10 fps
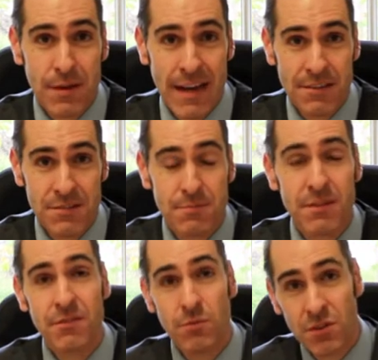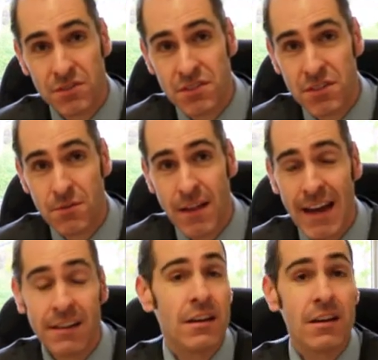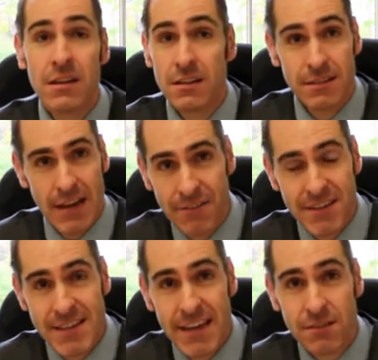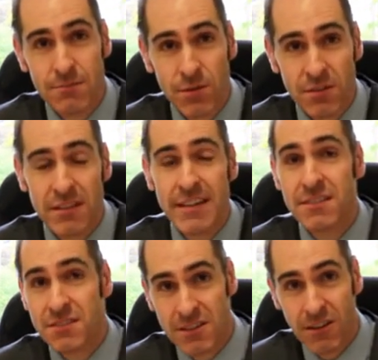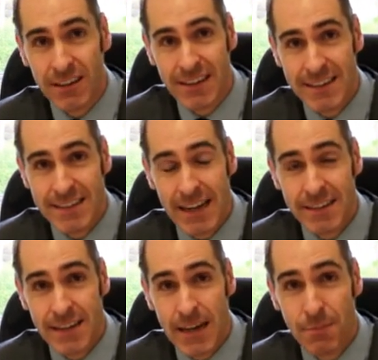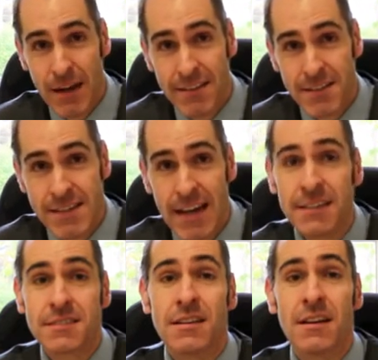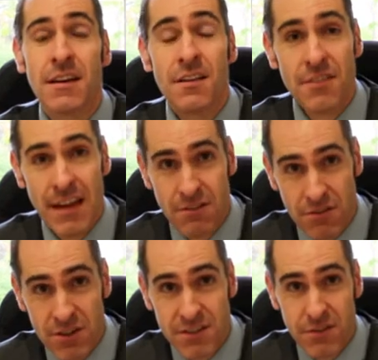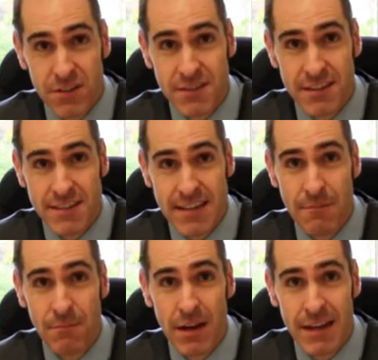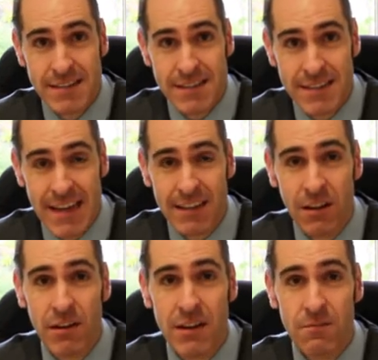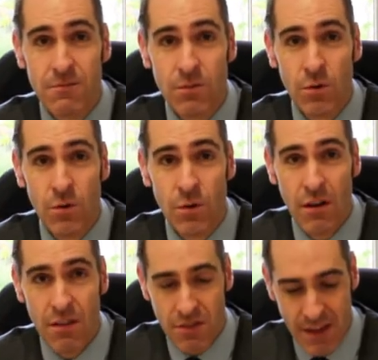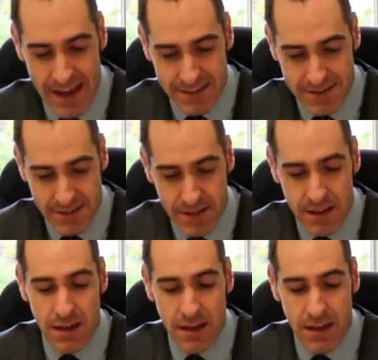But if you want to do that, have it taken monthly, slightly delay paying the tax, then 31st of December is the deadline for that.